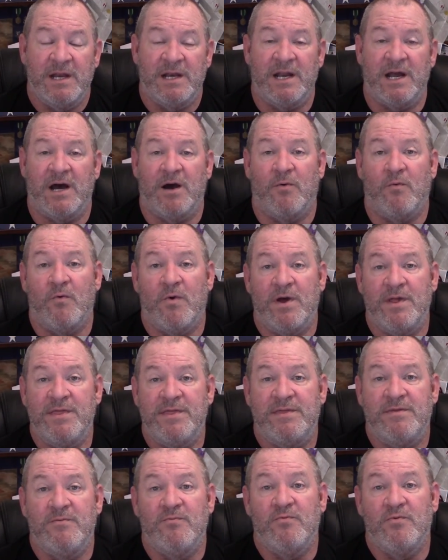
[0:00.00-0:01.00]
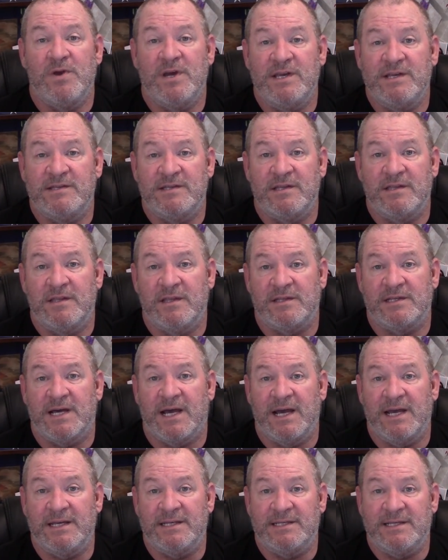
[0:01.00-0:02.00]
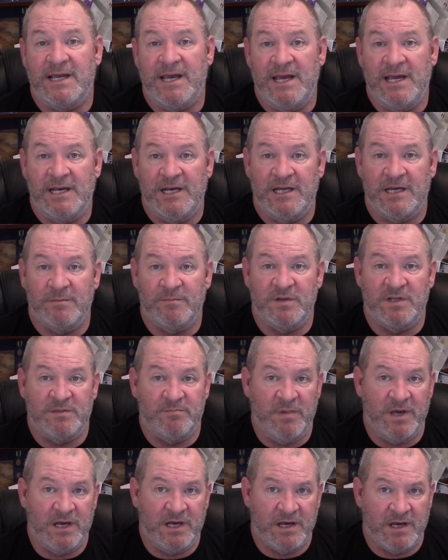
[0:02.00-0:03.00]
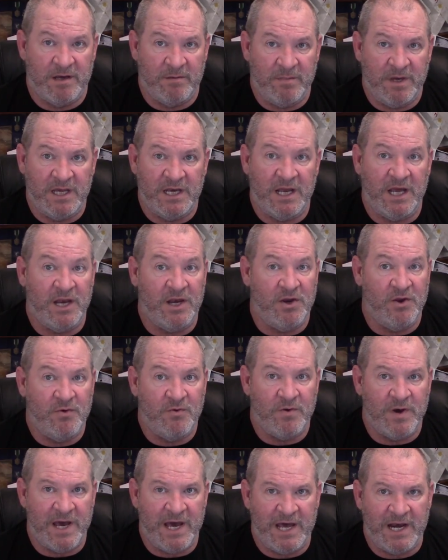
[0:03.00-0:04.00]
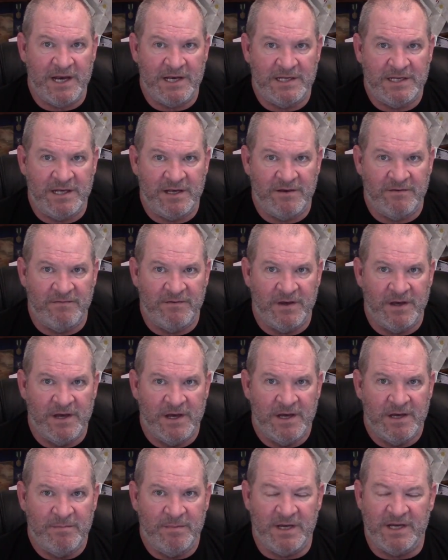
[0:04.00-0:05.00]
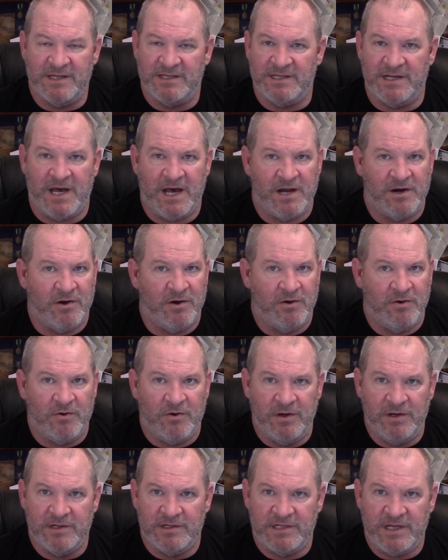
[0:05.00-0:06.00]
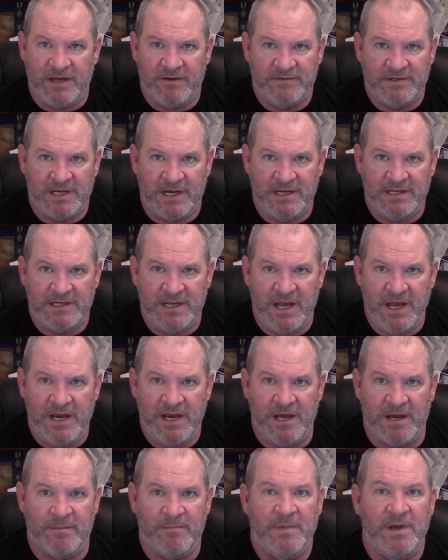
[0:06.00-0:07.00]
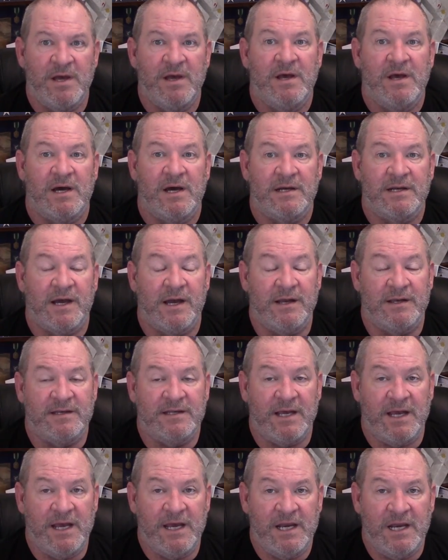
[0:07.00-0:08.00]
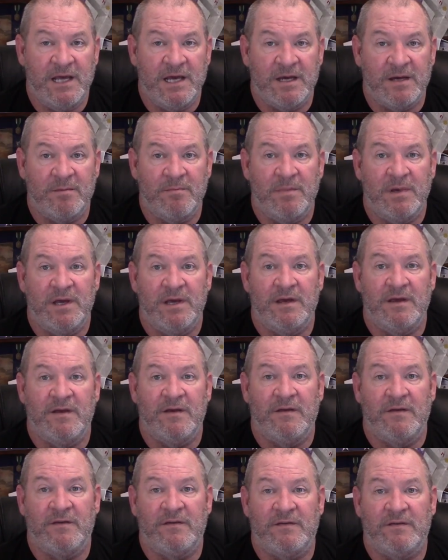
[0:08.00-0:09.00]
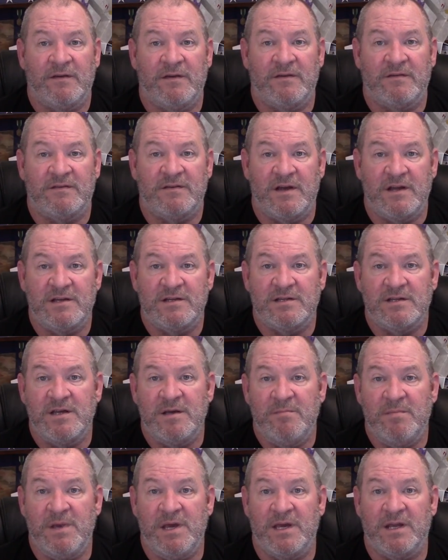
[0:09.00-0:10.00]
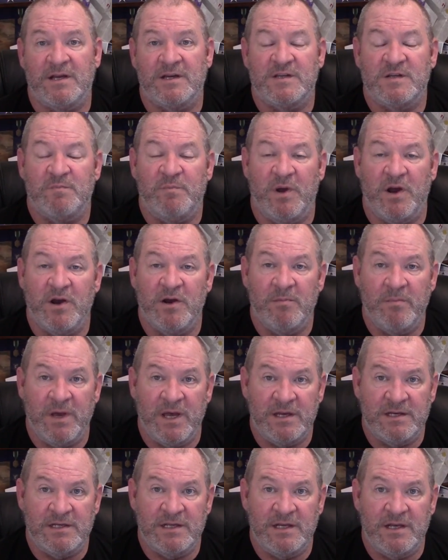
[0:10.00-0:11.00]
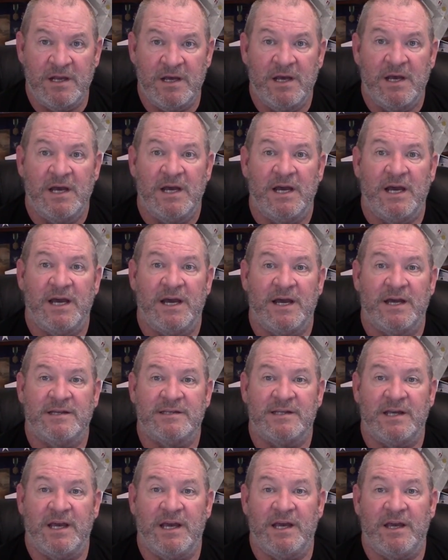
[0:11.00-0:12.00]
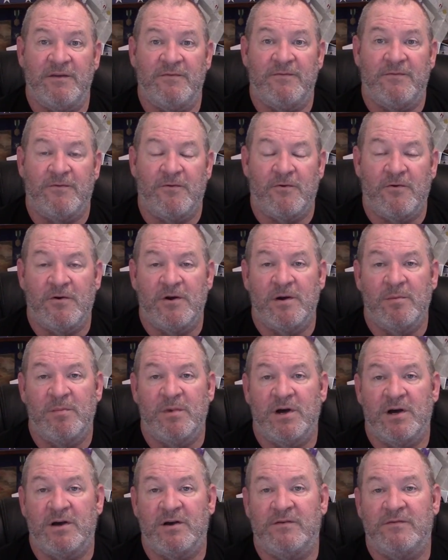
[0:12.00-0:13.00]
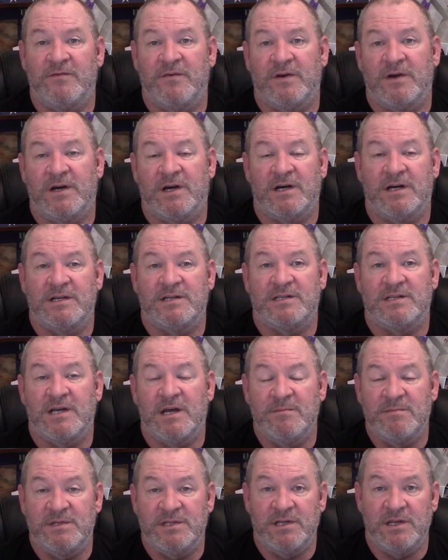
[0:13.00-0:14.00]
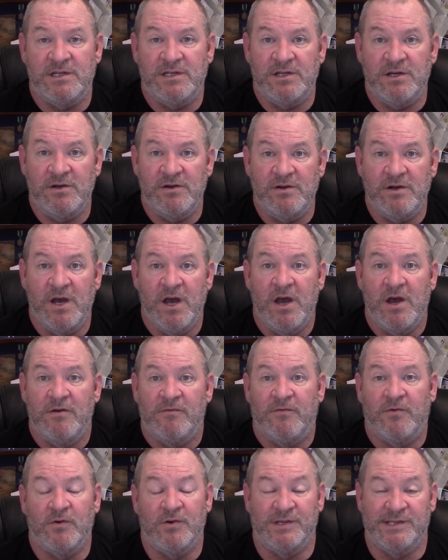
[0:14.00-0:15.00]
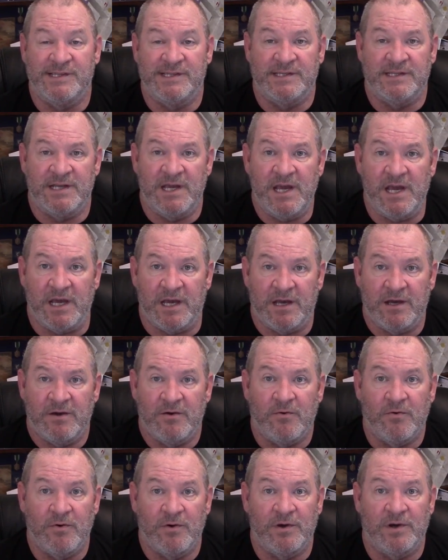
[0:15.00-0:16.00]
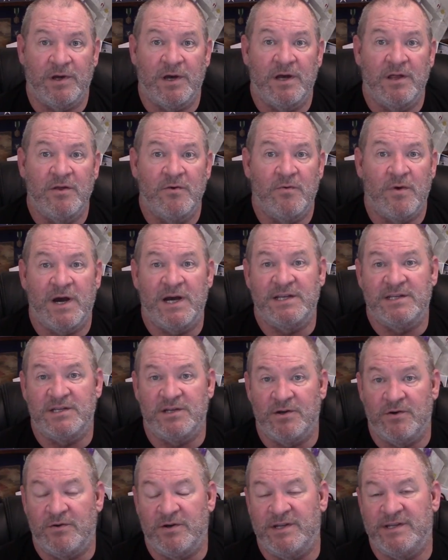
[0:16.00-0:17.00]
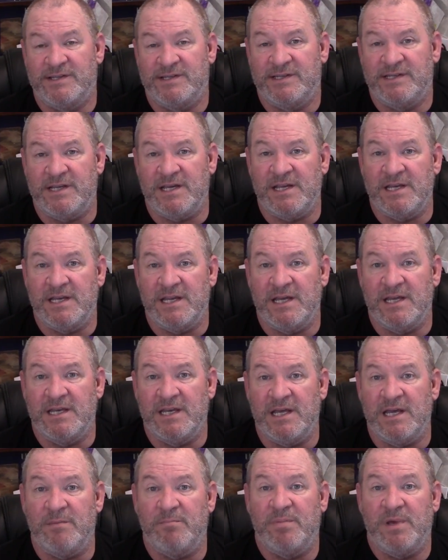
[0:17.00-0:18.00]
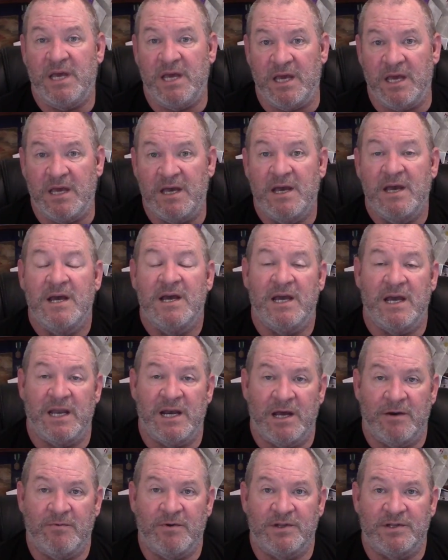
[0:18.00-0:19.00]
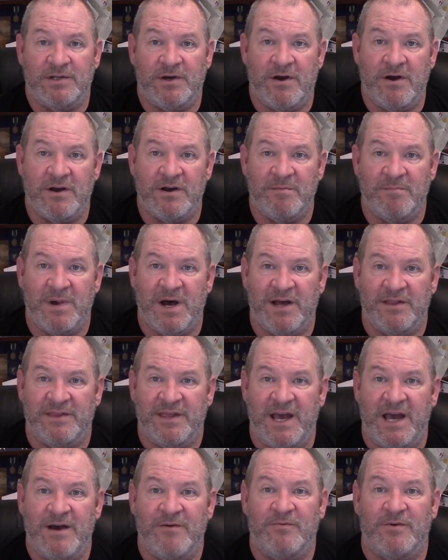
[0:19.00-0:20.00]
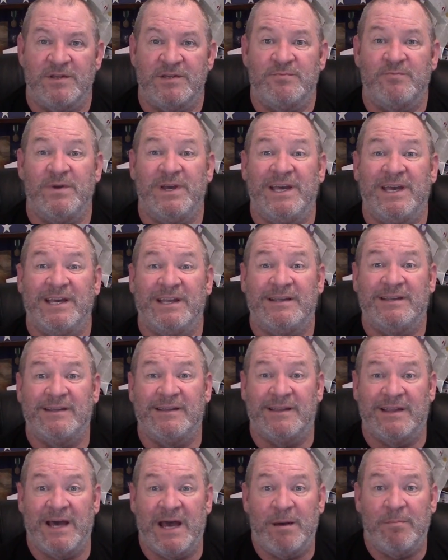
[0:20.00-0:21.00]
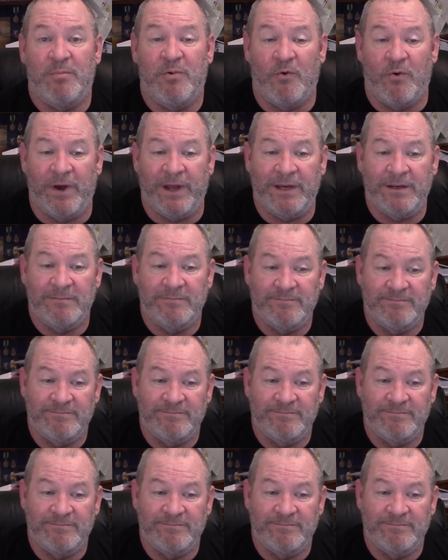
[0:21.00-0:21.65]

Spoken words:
Now, one reason titanium is becoming a new additive, because not all oils have titanium. Titanium is essentially being experimented as a form of substitute for zinc, or otherwise known as ZDDP, and I will talk about that once we get to that point.